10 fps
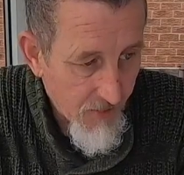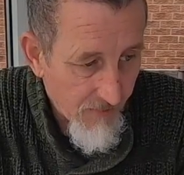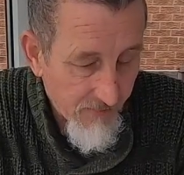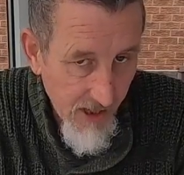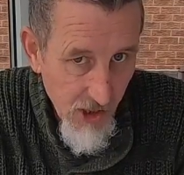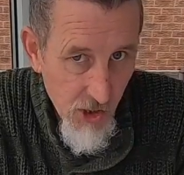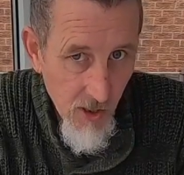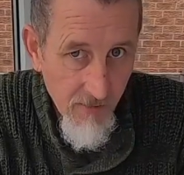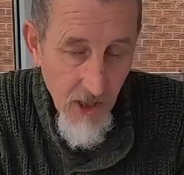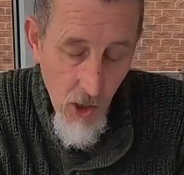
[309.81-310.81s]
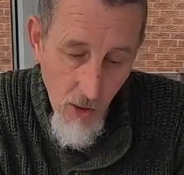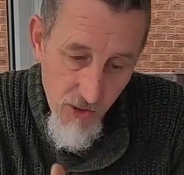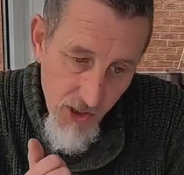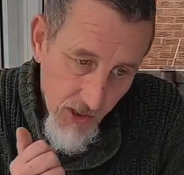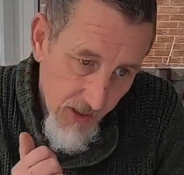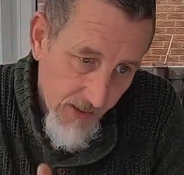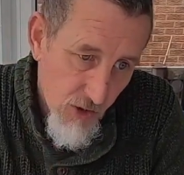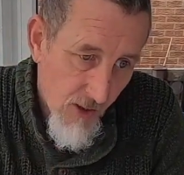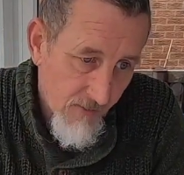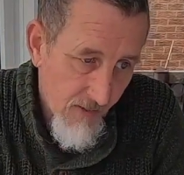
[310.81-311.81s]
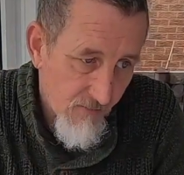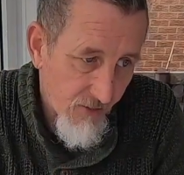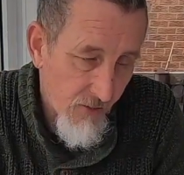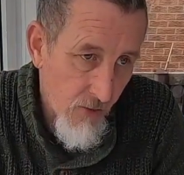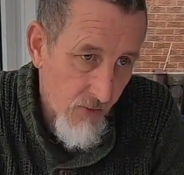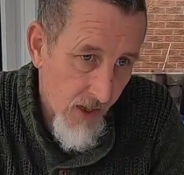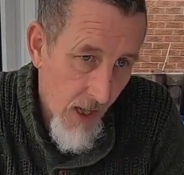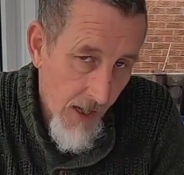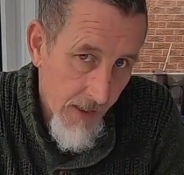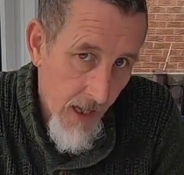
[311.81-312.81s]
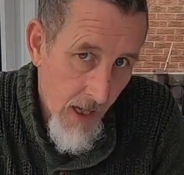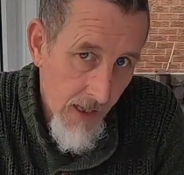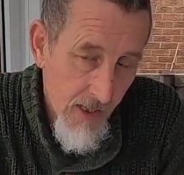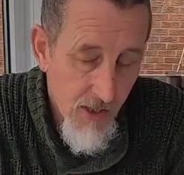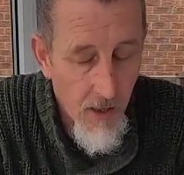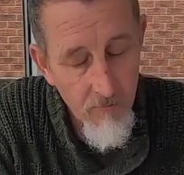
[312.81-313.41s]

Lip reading: the friction of it constantly travelling through the line guides